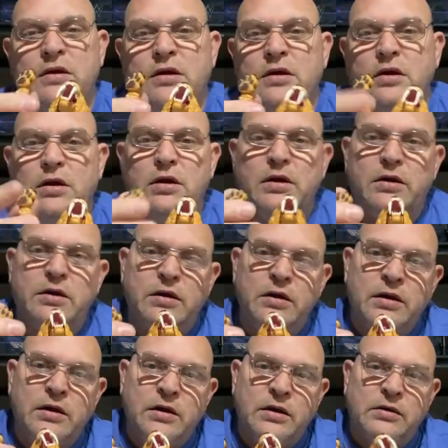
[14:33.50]
Look,
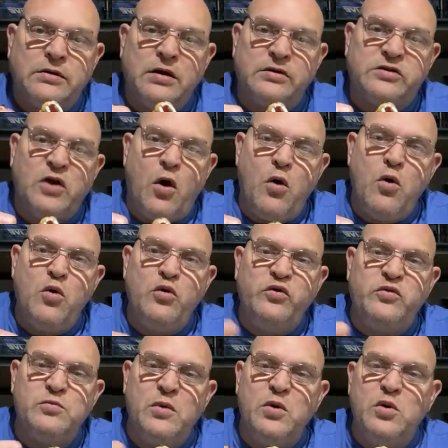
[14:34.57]
the toes
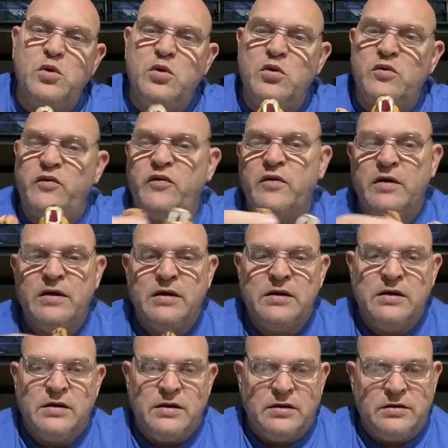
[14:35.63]
move,
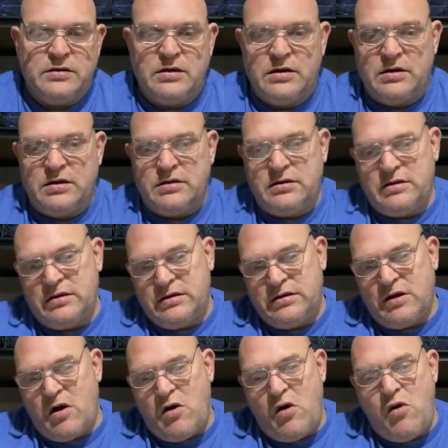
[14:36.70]
the
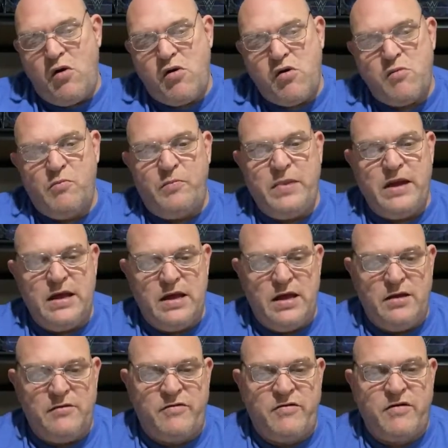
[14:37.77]
arm
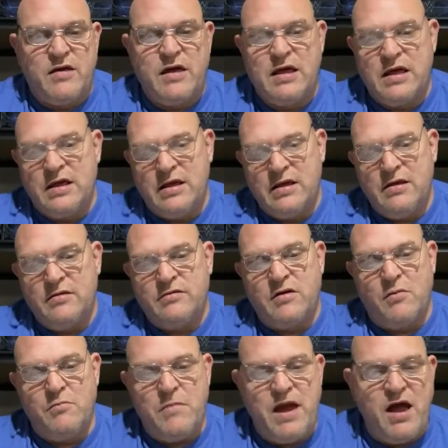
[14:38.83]
bends, the
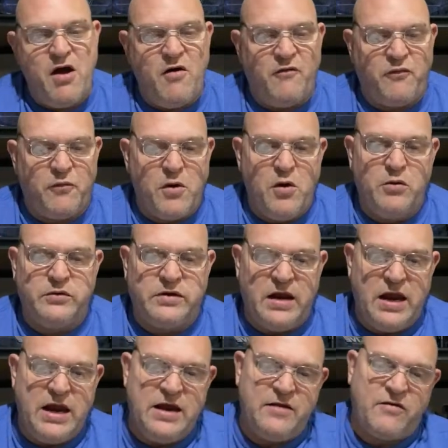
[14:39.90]
mouth
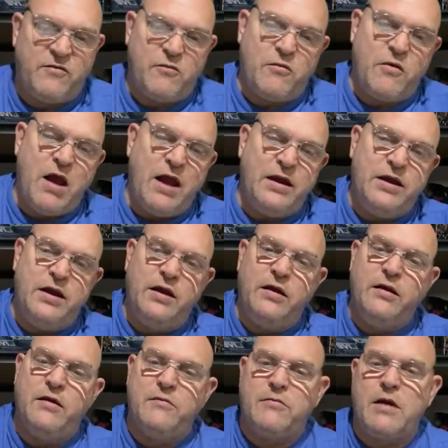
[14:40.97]
rotates right
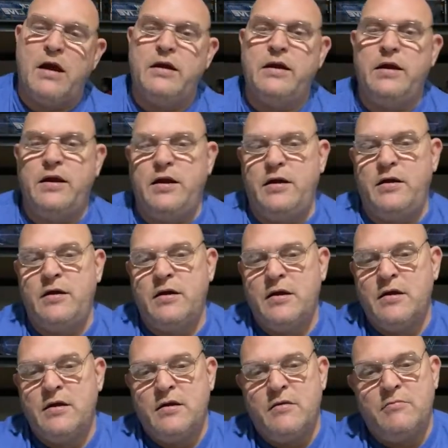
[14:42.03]
here.
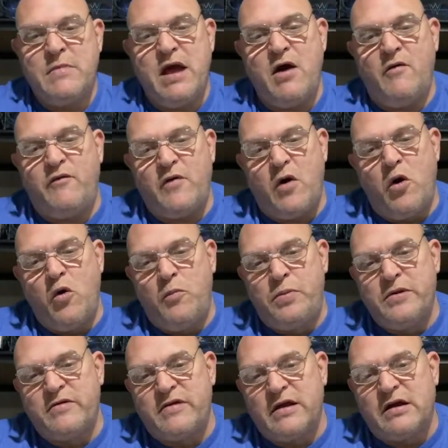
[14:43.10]
Mouth
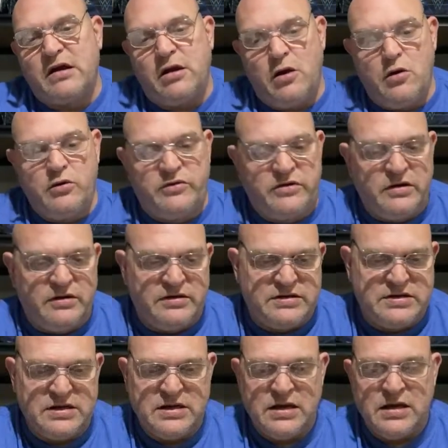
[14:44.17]
opens and closes.
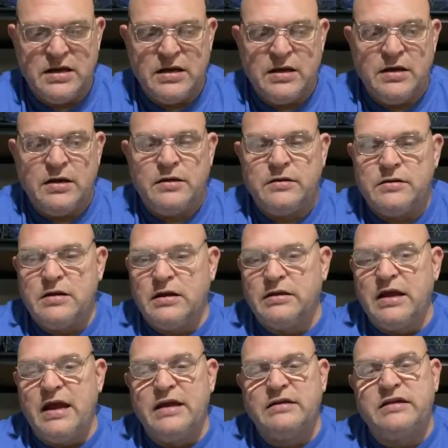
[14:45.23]
The
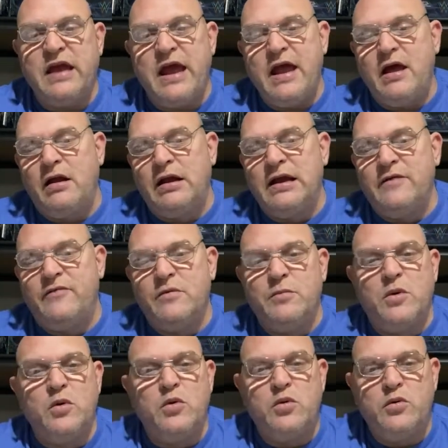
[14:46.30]
dang tail even
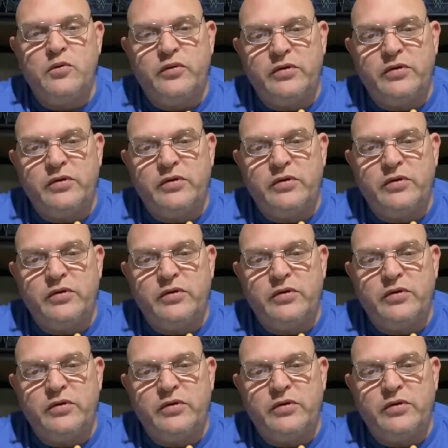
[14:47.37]
moves.